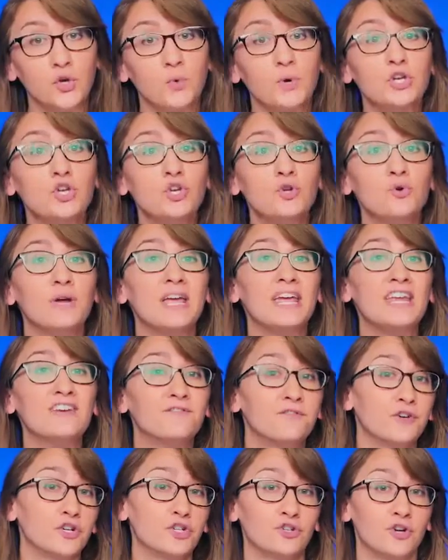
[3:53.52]
So a new
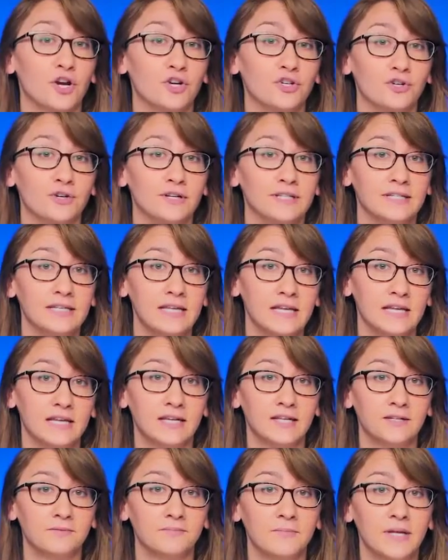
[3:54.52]
infrastructure is
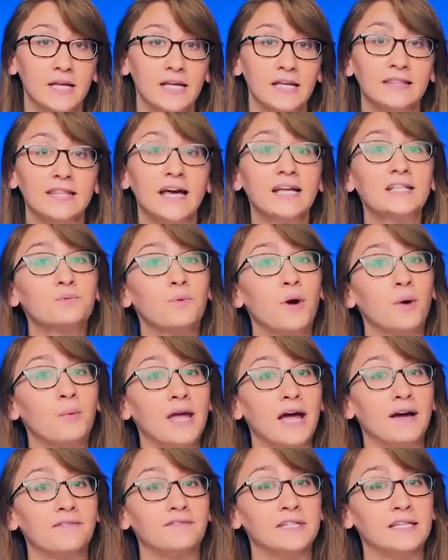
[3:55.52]
needed. That's why
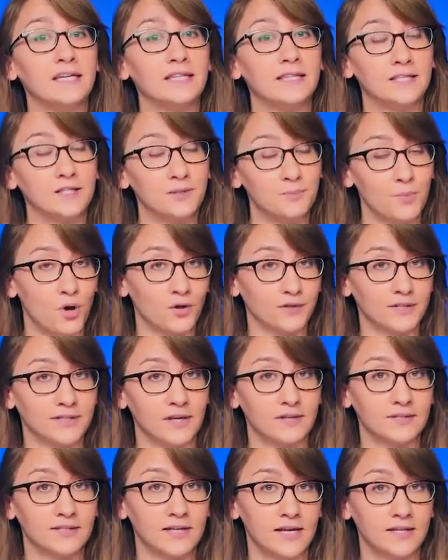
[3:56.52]
we have to get the small cell